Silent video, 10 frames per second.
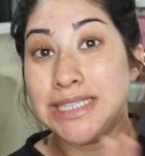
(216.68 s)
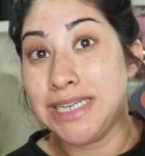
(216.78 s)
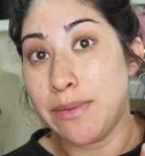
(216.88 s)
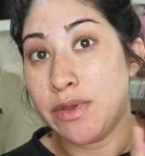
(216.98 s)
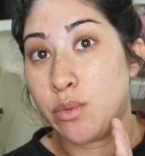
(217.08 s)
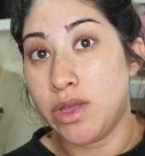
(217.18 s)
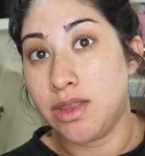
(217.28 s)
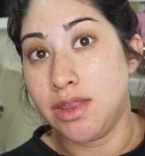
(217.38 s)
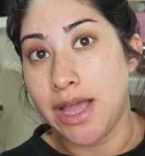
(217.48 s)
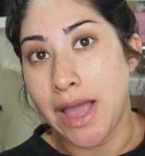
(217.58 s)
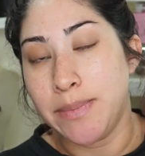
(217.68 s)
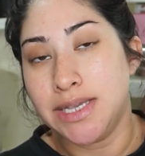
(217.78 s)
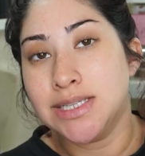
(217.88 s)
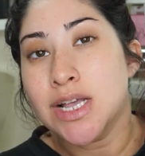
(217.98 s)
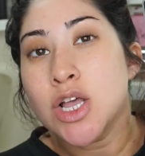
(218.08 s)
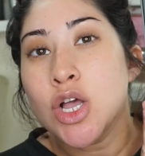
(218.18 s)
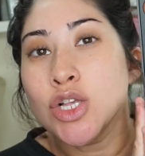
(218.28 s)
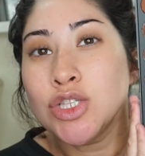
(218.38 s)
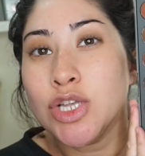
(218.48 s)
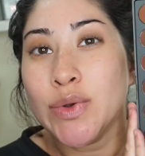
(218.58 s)
a statement with the eyepiece.
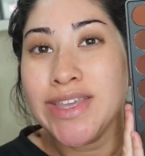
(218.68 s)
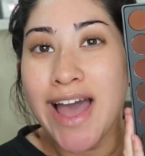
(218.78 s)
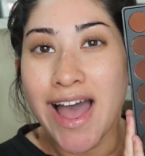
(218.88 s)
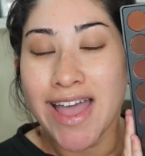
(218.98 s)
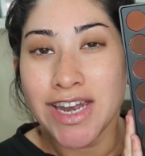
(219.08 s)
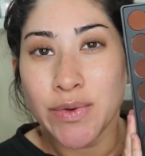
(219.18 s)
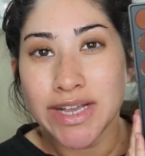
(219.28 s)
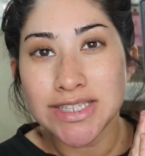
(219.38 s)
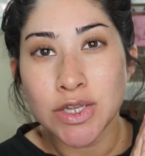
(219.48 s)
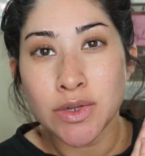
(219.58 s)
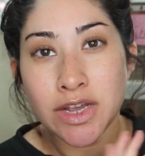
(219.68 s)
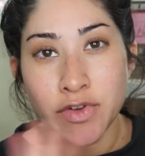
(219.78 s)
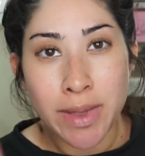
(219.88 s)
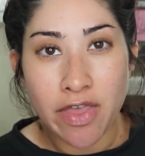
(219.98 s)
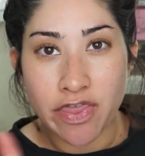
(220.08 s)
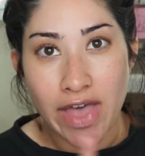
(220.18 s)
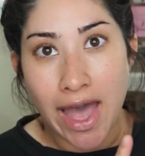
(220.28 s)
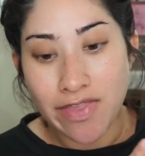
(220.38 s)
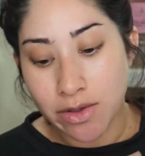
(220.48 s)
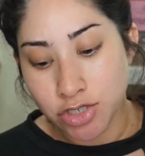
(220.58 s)
So yeah, anyway, so enough about
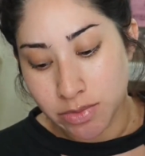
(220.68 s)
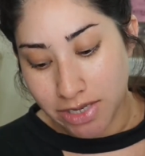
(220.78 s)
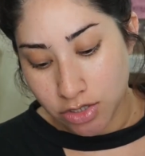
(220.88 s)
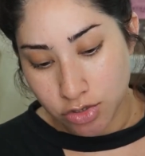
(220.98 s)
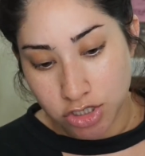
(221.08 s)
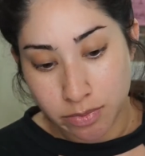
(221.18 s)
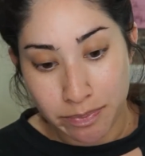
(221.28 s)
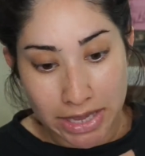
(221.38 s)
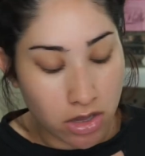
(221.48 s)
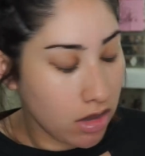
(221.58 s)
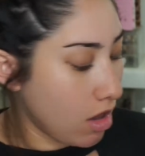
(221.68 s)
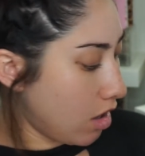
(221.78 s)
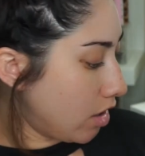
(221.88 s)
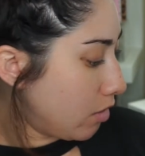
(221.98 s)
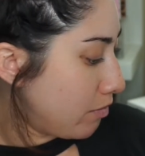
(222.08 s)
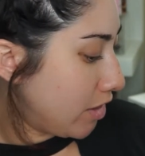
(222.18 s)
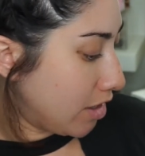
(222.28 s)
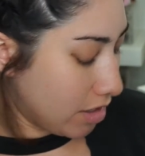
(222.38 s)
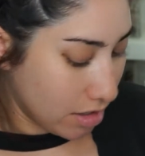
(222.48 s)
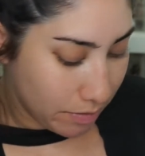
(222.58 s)
that. That was just my little spiel on
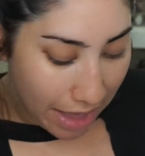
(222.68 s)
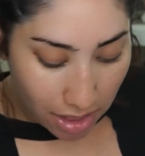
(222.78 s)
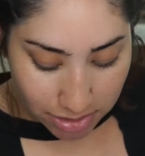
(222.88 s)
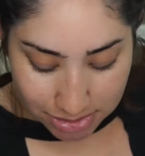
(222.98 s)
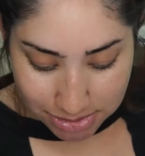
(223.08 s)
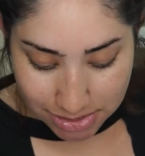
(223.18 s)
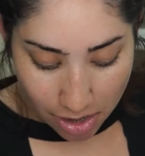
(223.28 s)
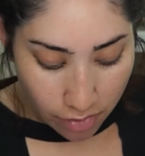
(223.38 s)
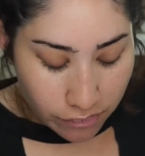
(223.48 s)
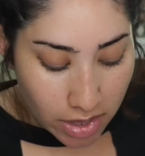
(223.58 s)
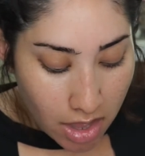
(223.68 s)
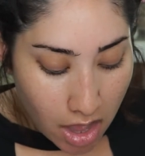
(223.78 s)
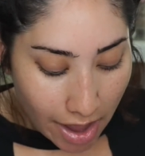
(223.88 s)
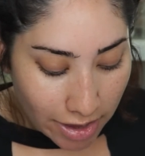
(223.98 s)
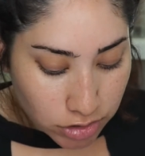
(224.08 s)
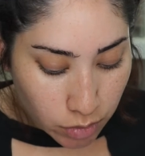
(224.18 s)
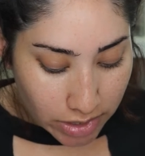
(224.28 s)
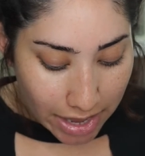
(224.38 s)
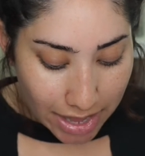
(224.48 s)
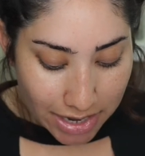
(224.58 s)
the palette itself. I also
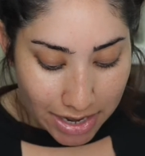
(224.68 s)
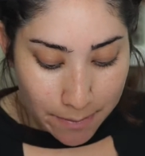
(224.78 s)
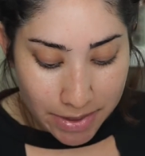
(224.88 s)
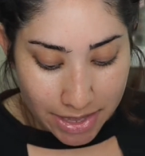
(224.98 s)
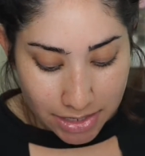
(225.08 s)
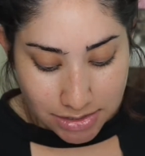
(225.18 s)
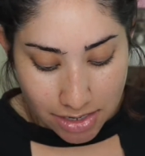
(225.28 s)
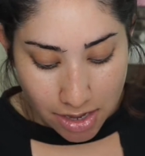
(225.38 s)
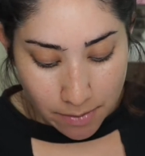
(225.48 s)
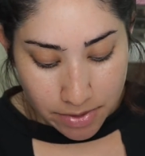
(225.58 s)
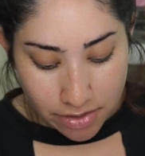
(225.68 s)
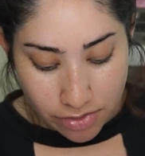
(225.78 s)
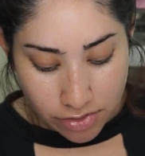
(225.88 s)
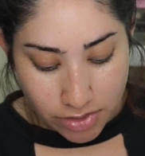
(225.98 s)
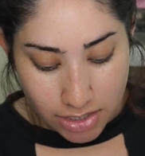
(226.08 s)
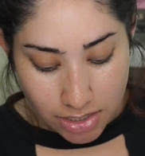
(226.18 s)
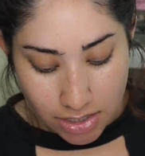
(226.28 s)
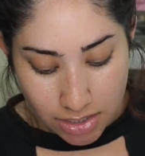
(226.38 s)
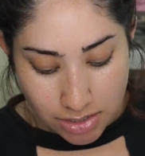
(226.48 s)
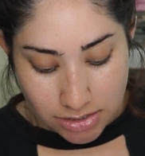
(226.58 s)
went ahead and I picked up
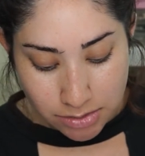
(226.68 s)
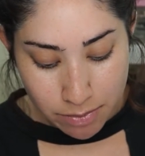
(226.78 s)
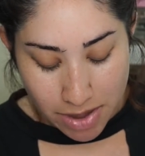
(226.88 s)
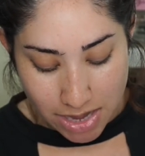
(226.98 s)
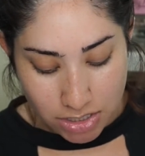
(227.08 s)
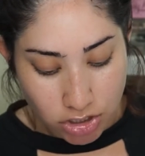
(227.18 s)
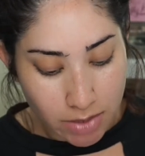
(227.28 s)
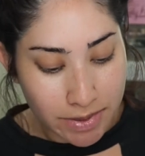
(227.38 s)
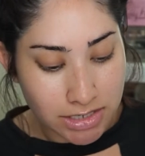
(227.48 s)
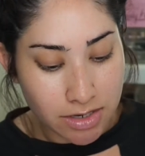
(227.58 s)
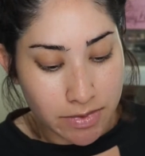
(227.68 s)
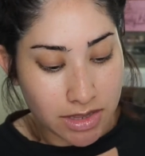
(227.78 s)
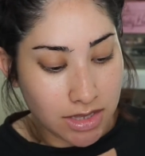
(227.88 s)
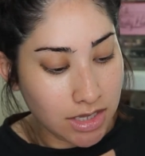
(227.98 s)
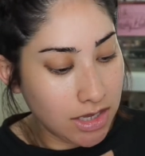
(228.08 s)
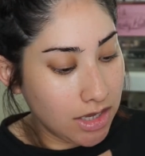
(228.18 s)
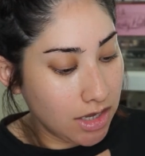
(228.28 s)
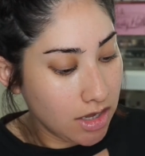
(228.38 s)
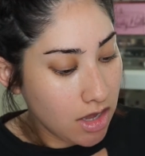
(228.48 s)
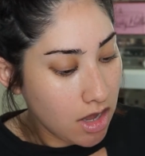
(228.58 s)
the sponge. I picked up
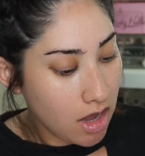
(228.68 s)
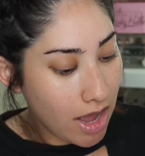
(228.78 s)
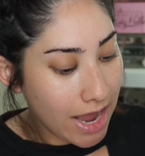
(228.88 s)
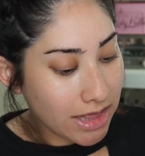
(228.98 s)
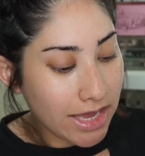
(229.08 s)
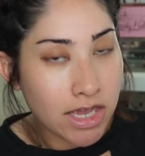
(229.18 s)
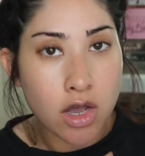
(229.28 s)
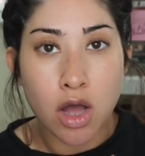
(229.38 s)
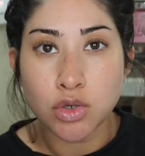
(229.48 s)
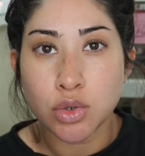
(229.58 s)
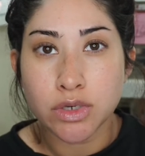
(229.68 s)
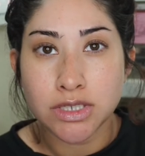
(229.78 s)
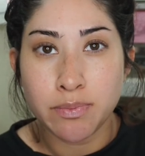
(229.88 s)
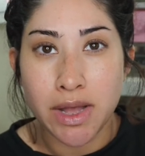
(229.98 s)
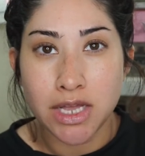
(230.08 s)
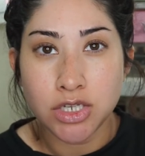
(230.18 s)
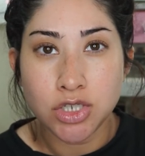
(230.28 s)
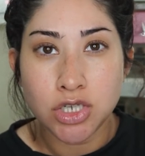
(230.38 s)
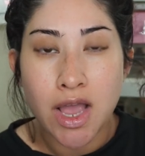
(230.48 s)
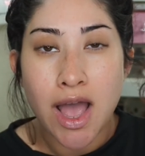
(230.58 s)
the highlight and contour
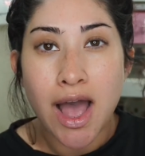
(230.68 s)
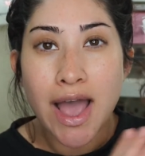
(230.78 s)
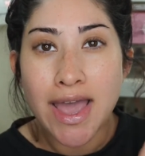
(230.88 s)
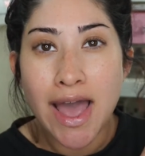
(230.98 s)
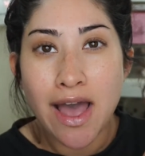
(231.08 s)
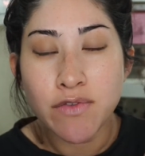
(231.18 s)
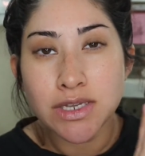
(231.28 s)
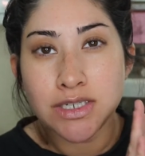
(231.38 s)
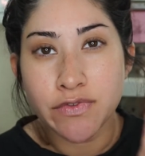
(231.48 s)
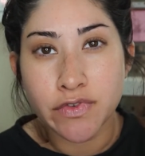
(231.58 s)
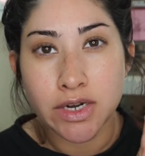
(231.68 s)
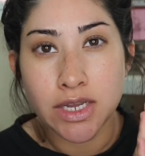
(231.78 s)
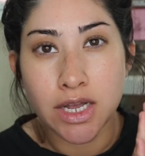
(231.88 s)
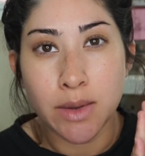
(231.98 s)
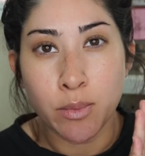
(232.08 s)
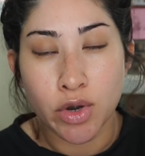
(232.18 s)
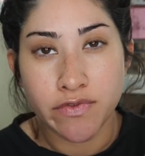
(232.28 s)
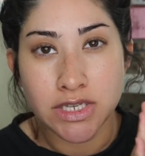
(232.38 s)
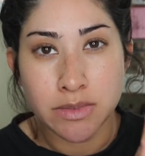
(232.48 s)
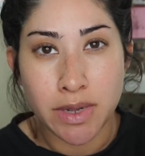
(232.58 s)
sponge. I have different
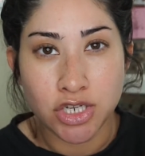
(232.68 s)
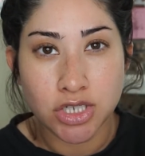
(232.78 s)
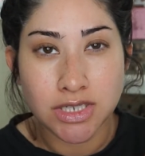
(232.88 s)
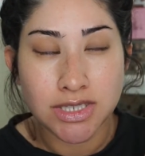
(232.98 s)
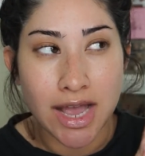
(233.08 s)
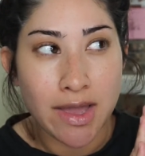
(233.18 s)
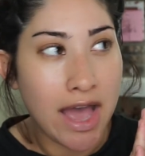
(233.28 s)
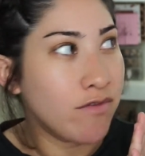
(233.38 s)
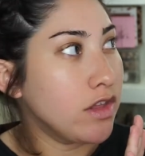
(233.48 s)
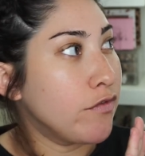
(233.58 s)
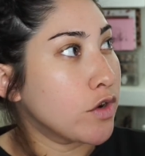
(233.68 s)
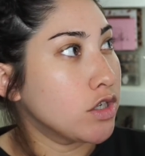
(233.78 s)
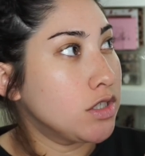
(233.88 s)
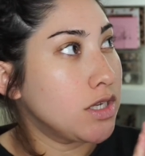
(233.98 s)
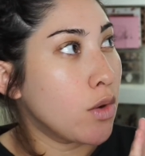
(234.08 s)
Morphe sponges. I have the first